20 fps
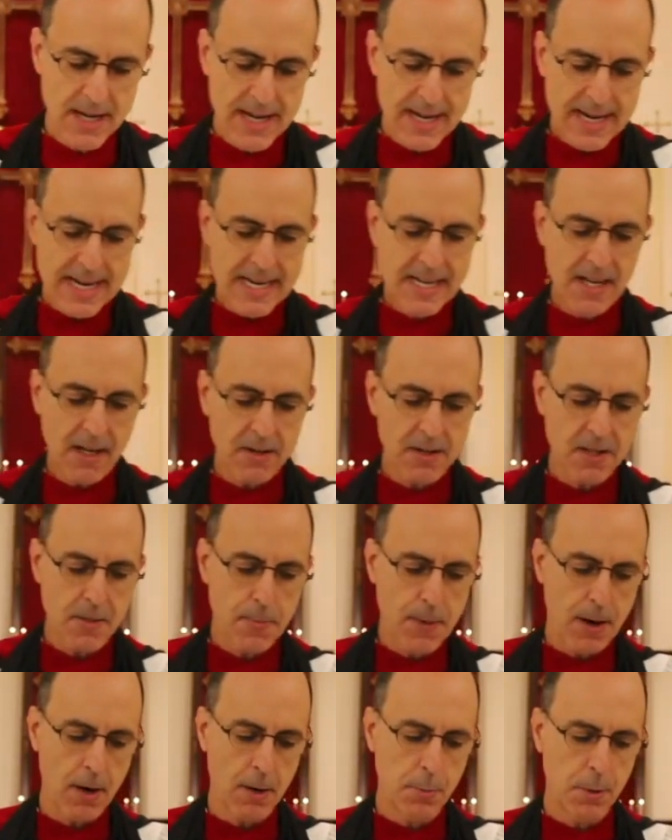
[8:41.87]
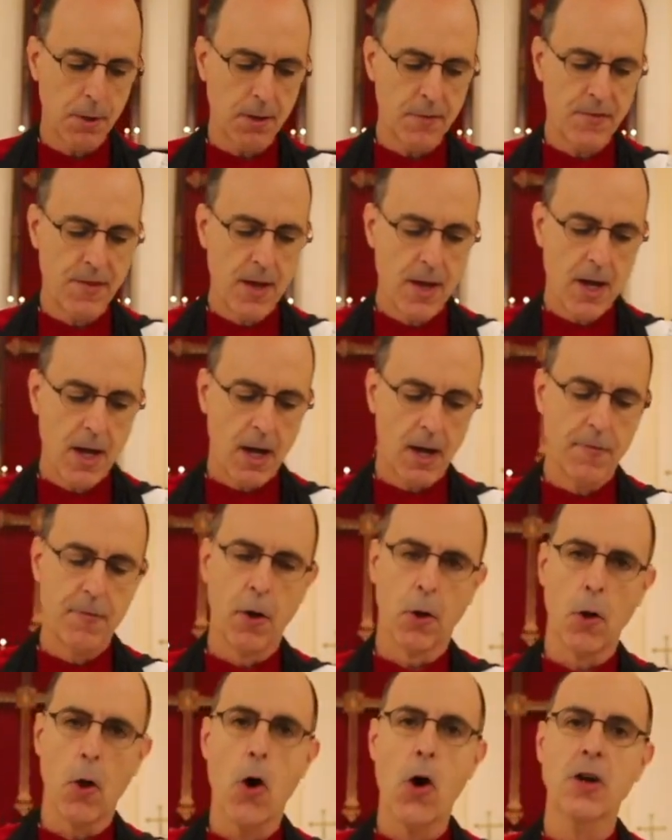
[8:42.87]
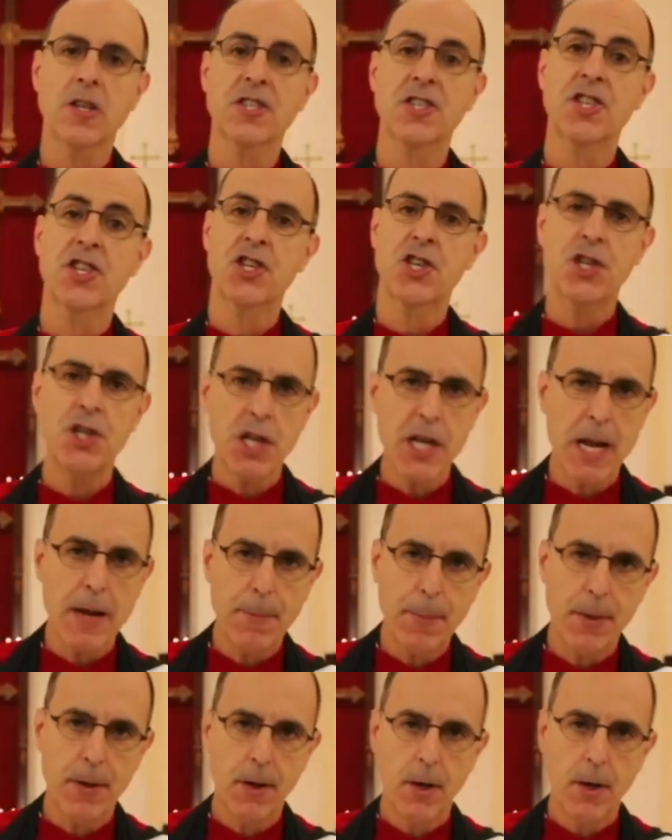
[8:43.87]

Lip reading: He tells the parable of the lost sheep